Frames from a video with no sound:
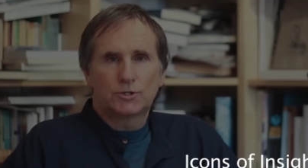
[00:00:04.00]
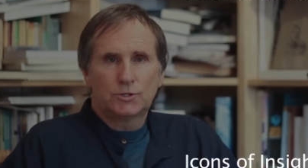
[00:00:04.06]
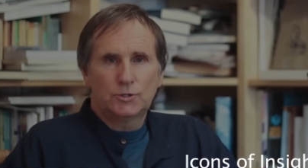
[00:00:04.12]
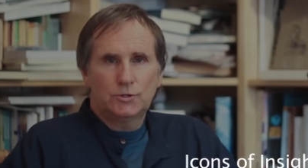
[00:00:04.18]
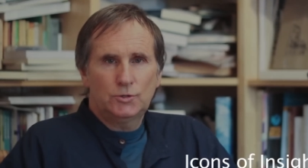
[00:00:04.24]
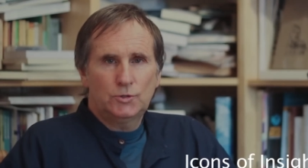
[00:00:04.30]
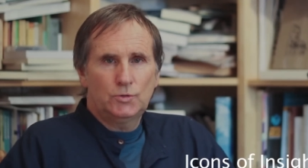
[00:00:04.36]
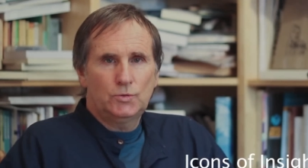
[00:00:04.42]

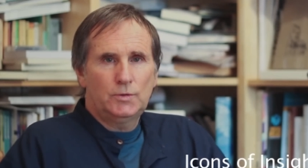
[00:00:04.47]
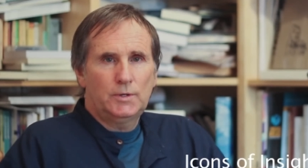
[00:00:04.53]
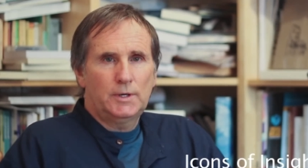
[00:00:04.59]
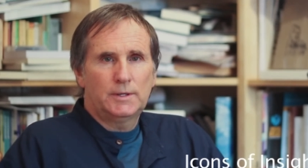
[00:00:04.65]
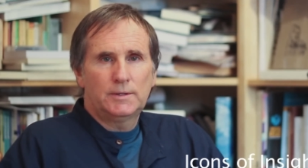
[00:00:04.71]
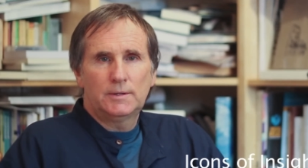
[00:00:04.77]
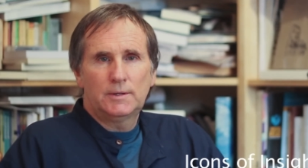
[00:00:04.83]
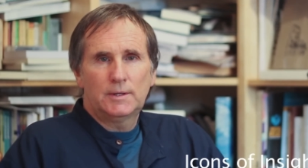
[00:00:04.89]
2
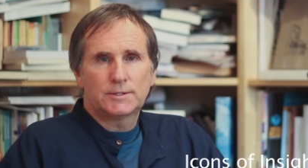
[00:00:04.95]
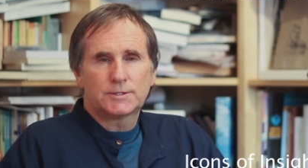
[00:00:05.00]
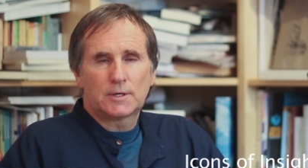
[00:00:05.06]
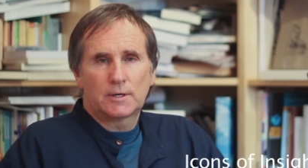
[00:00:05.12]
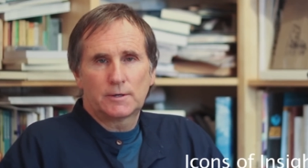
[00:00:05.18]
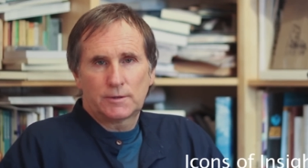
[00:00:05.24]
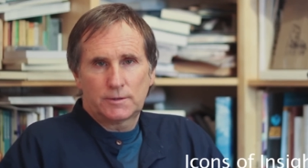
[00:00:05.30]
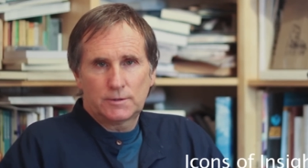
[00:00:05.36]
in this,
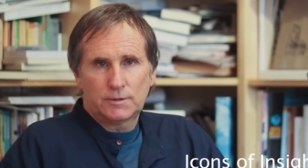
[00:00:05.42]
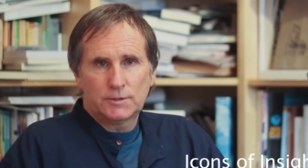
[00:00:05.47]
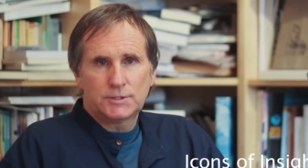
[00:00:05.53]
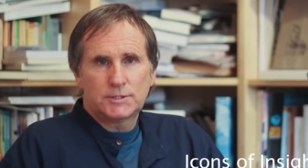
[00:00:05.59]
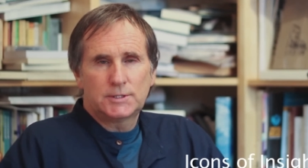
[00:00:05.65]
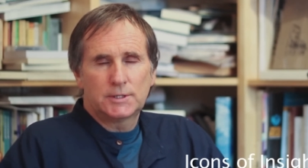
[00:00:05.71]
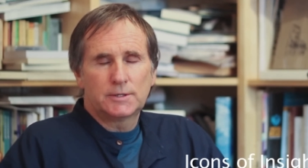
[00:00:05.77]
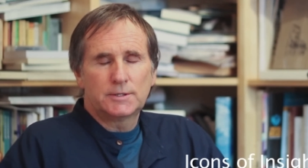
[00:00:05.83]
our
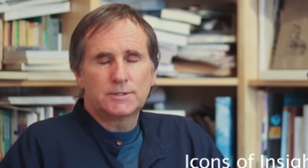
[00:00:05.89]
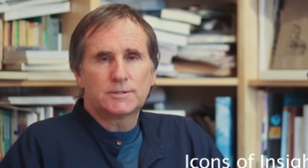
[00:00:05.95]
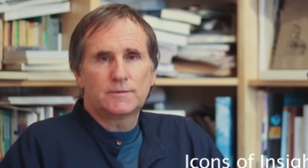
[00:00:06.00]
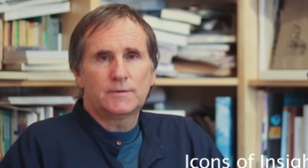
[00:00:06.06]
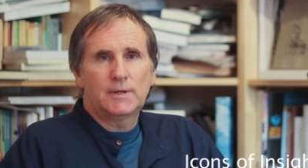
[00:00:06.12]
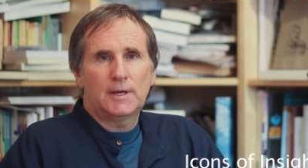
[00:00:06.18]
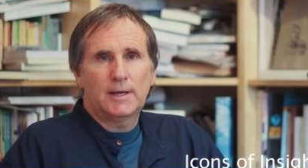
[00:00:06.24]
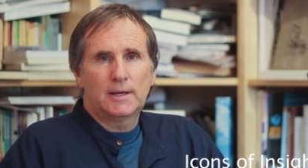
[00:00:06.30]
third series
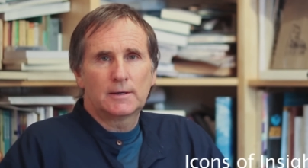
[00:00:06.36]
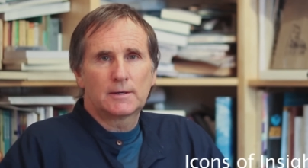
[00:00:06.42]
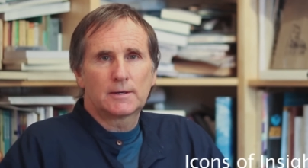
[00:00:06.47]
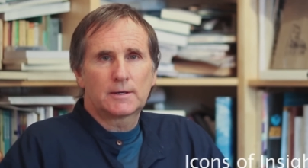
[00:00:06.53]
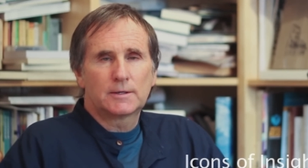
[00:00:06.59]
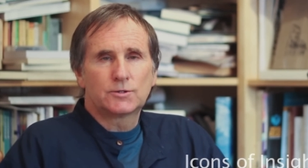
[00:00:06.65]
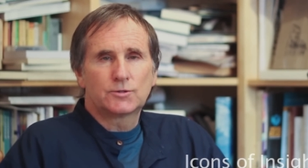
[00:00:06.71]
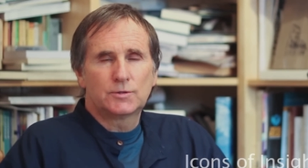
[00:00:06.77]
of the
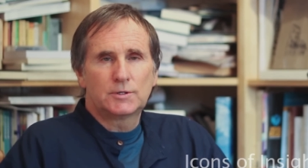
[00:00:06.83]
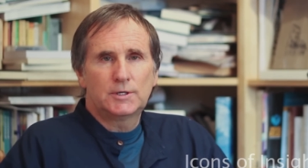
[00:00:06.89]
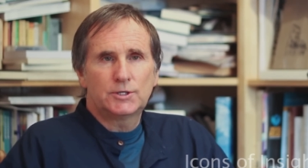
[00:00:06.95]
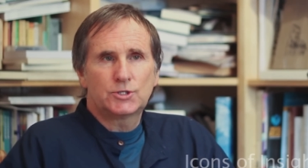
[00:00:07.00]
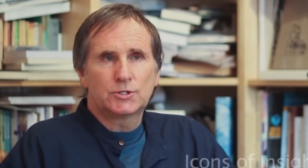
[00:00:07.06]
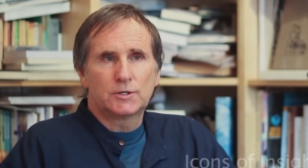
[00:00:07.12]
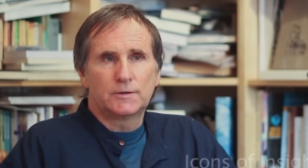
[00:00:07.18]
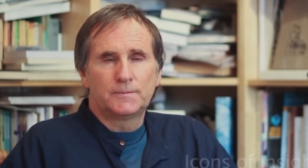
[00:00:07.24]
Anglican
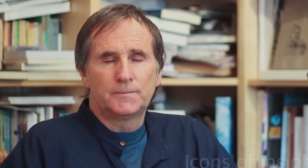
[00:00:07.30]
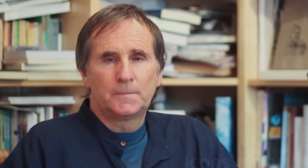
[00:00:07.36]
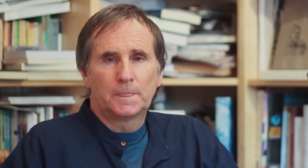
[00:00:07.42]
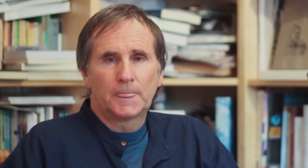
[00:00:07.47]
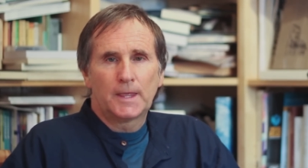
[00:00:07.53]
tradition.